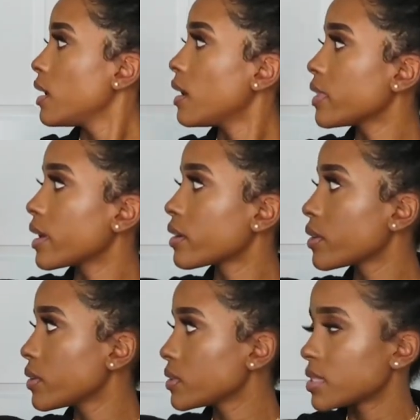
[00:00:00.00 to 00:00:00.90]
how that
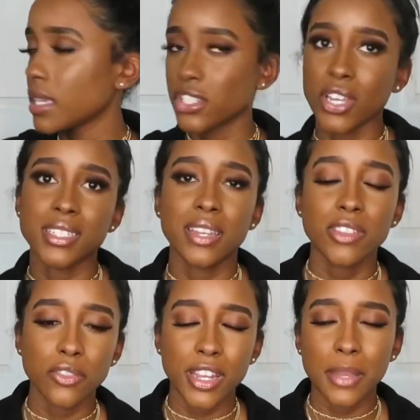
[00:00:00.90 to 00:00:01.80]
goes so i
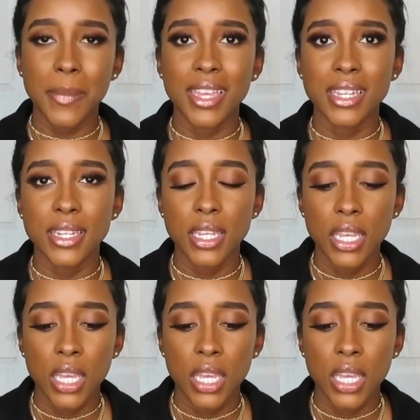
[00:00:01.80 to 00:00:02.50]
definitely recommend